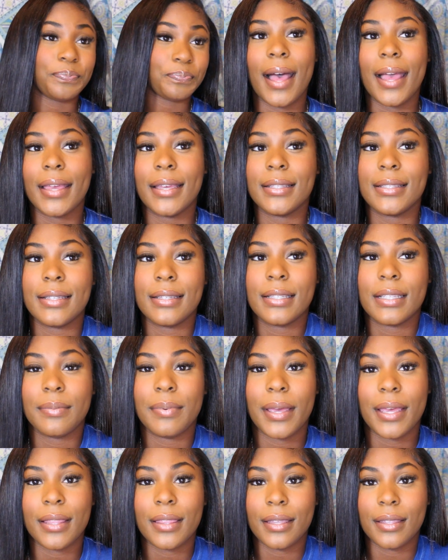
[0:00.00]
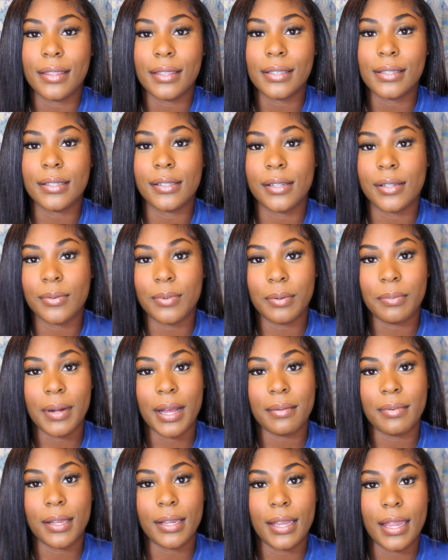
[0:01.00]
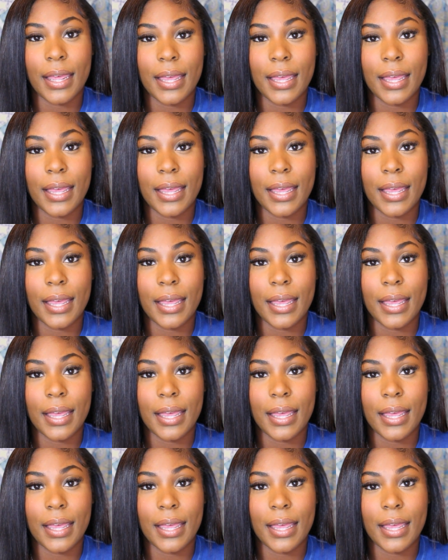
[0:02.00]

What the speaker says: I anticipate that this look will probably